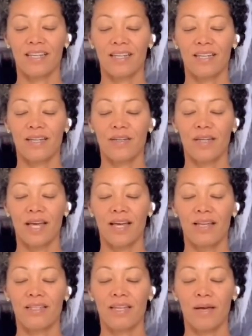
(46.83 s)
And
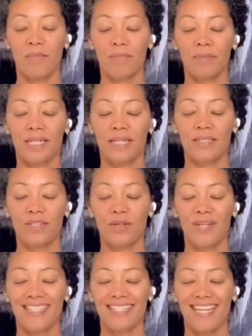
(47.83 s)
plant your
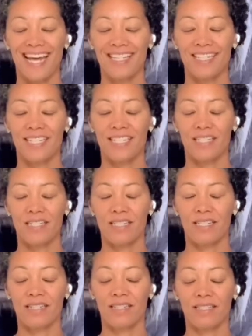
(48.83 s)
intention
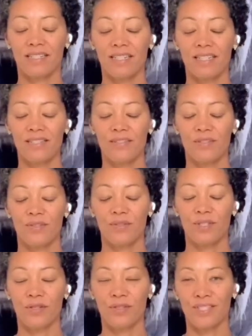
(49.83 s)
into
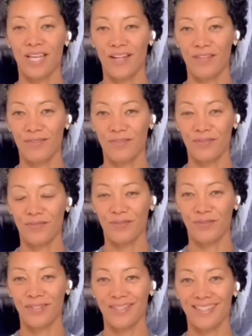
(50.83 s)
yourself
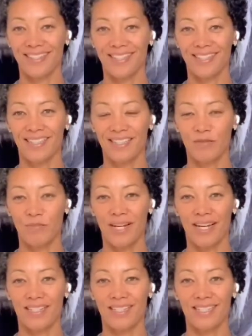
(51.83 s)
for this
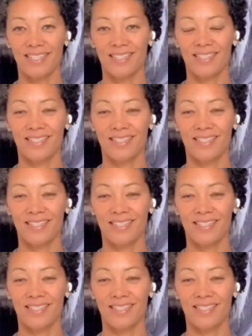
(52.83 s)
practice.